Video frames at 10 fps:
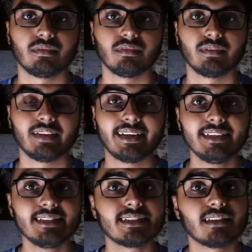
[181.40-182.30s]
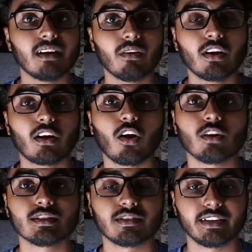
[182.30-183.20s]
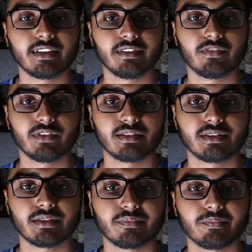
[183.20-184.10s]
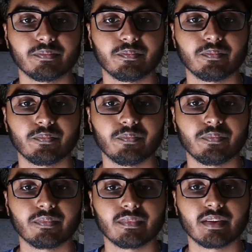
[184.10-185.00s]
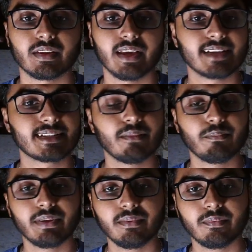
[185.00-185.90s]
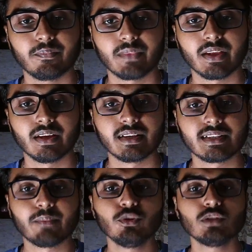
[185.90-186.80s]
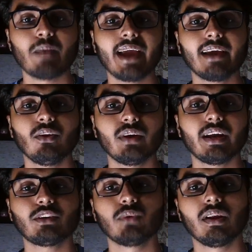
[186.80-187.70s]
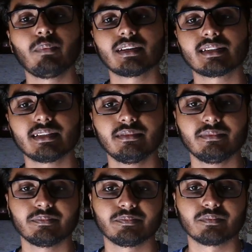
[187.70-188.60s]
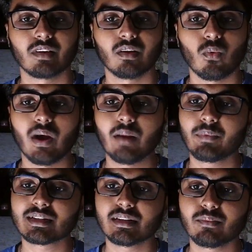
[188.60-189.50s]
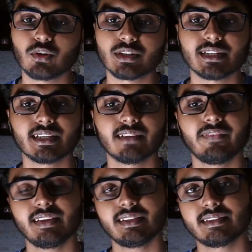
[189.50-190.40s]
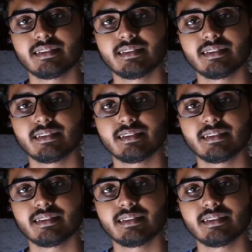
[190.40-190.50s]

That is our gross rate interest. Example, suppose bank loan at 12%, 1% processing fees,